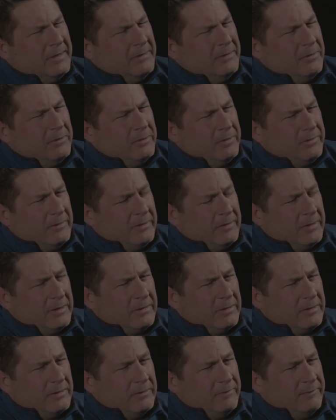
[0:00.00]
I don't know what's it
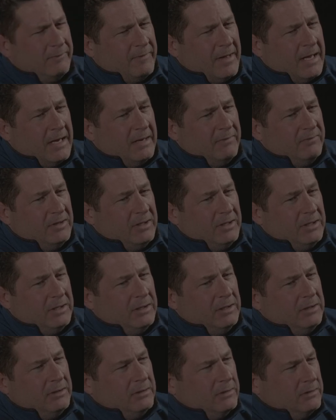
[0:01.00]
like the
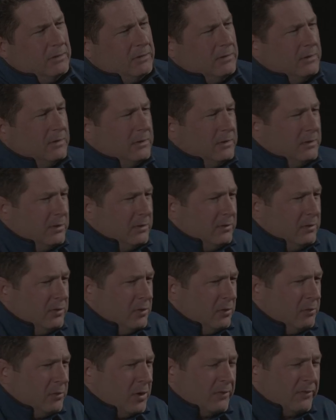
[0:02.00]
5D,
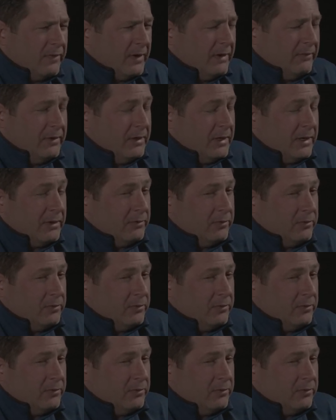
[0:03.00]
you know, Mark 5D.